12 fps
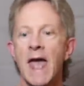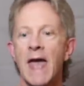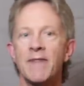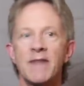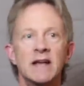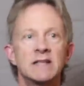
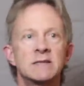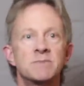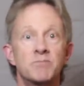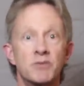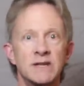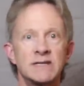And that's
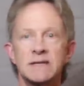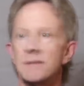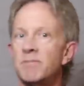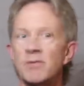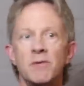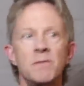pretty
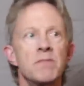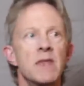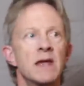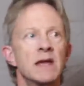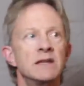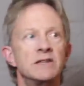simple.
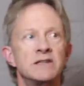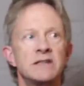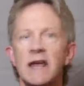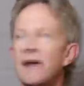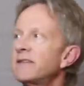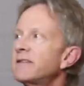It
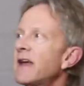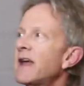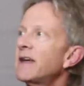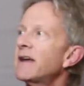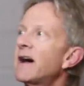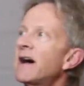just has a